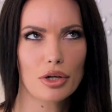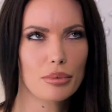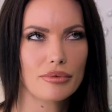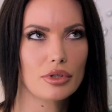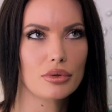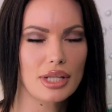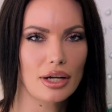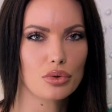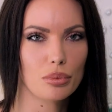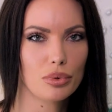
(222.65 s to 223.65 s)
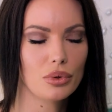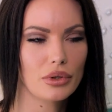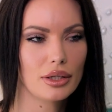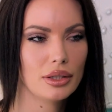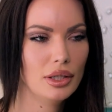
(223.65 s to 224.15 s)
I don't remember if there was an actual pool
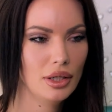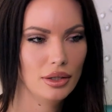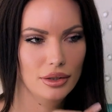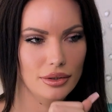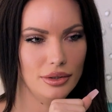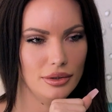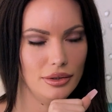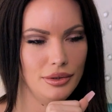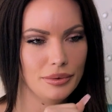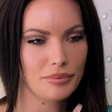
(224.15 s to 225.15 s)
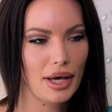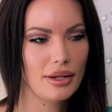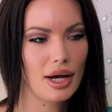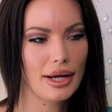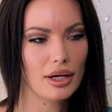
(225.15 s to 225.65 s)
there. And